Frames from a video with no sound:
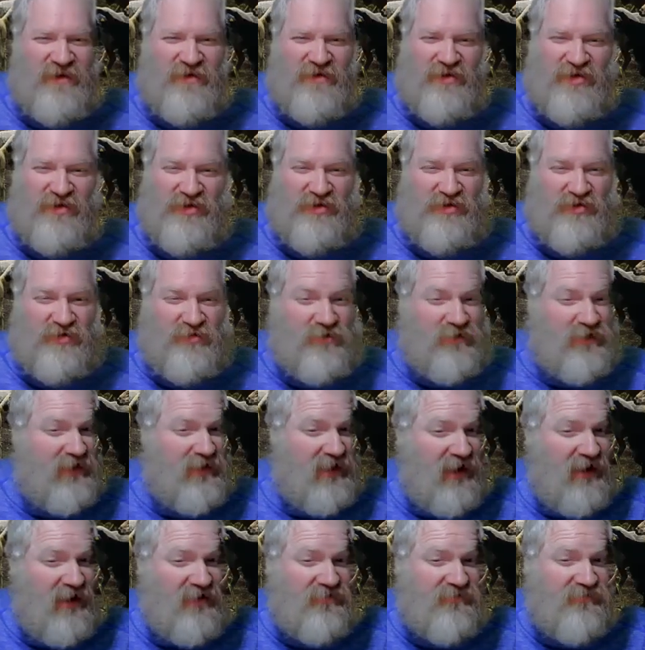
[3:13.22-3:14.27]
you could
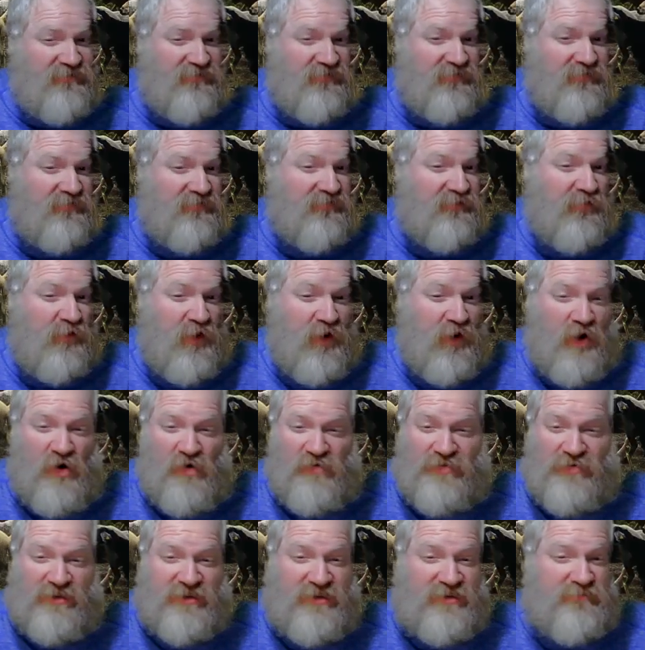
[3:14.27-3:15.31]
ask for
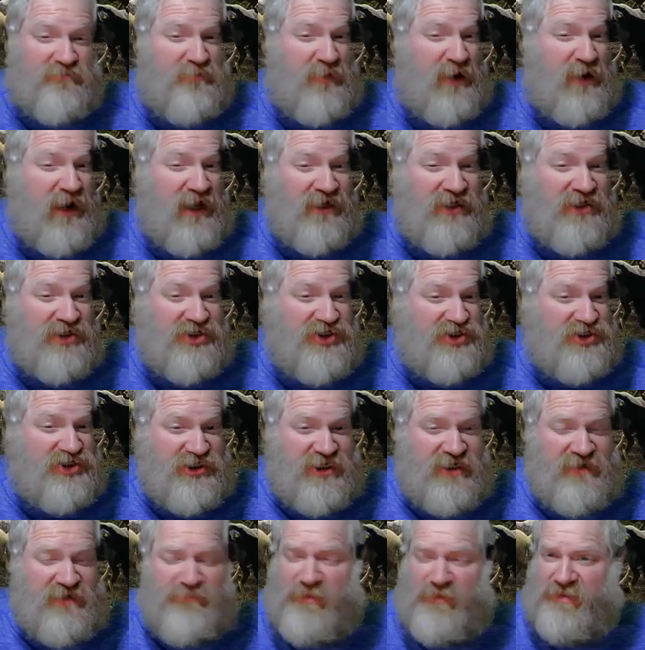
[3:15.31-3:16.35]
all the spotted
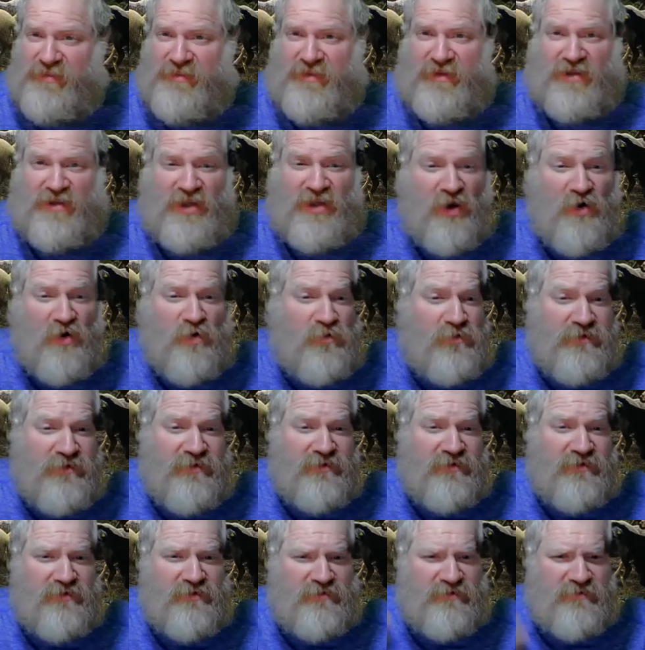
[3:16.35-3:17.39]
sheep and the
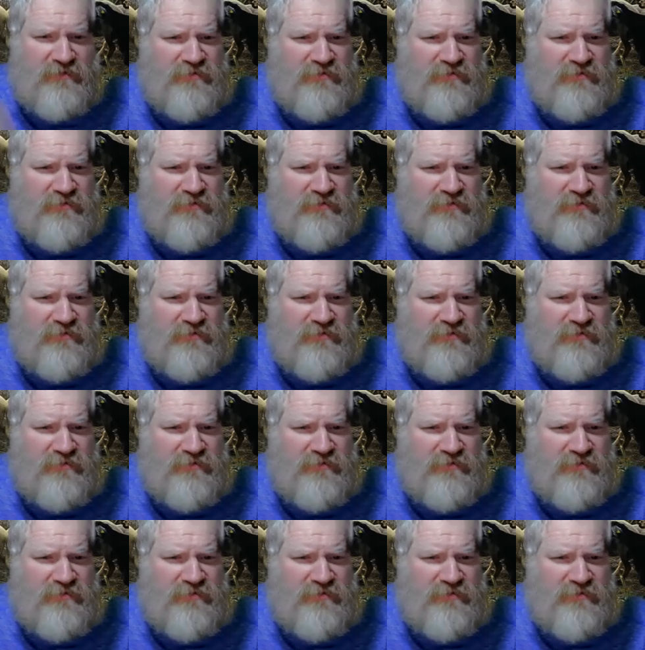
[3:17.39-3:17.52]
goats.